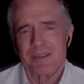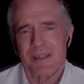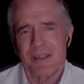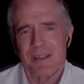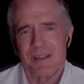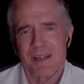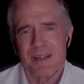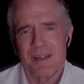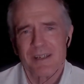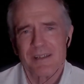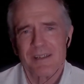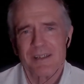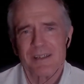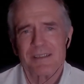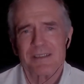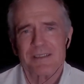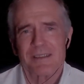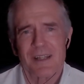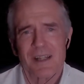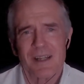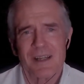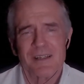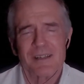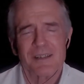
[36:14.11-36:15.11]
Again,
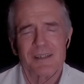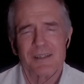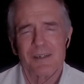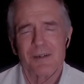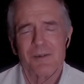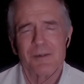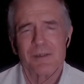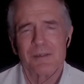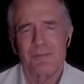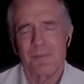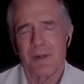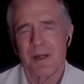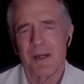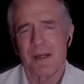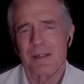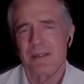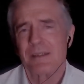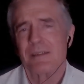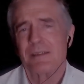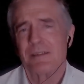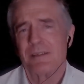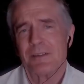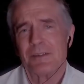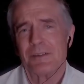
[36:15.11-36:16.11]
it's like going back
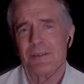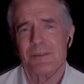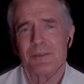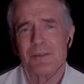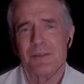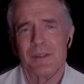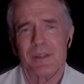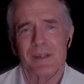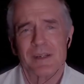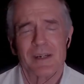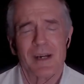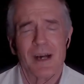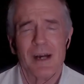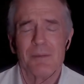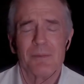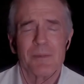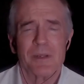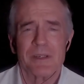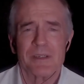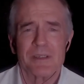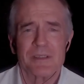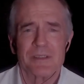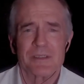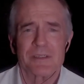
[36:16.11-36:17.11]
to the
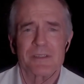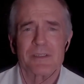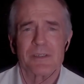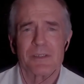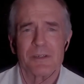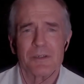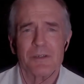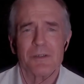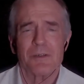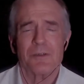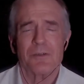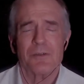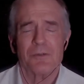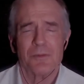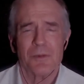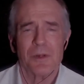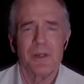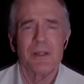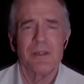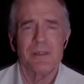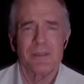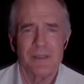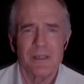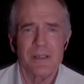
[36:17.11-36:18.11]
communists who
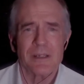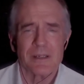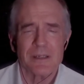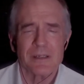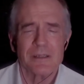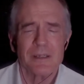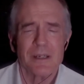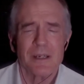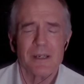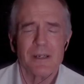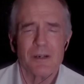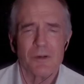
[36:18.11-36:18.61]
really did